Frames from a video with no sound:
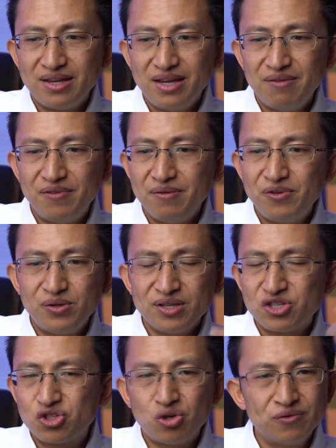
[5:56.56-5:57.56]
if you
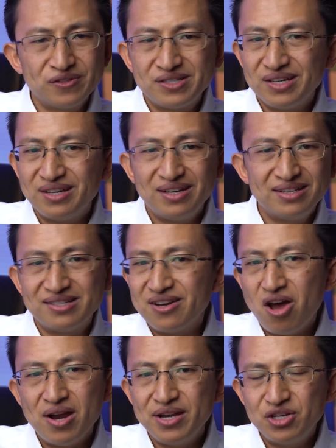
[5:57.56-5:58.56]
can service it, it's a
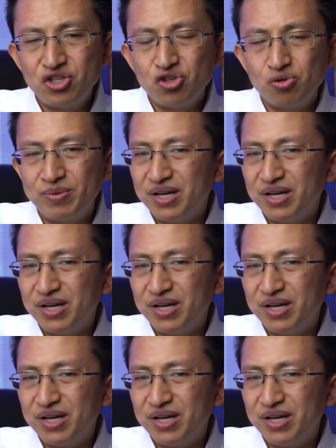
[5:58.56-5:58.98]
non-issue.